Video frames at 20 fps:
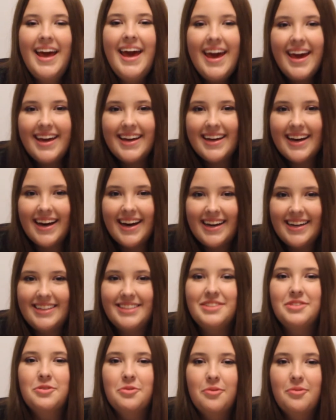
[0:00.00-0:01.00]
Hey
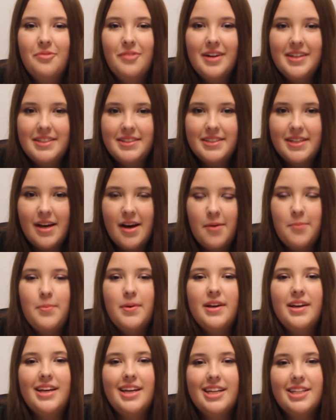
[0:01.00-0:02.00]
guys, what's up?
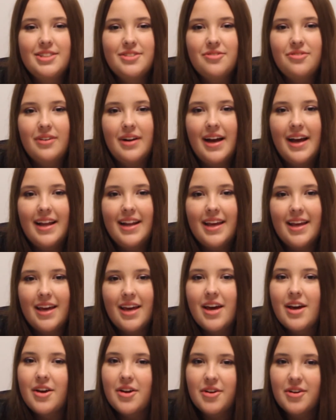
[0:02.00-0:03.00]
It's Friday.
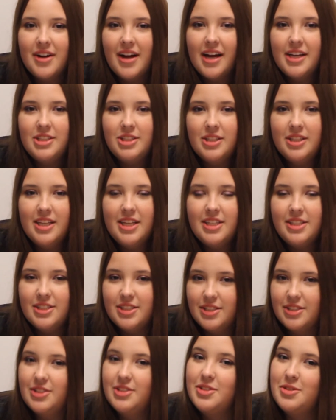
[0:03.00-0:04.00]

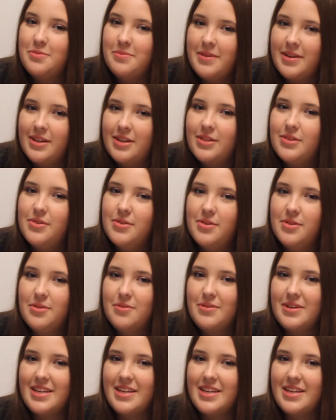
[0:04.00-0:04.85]
Congratulations, you made it through the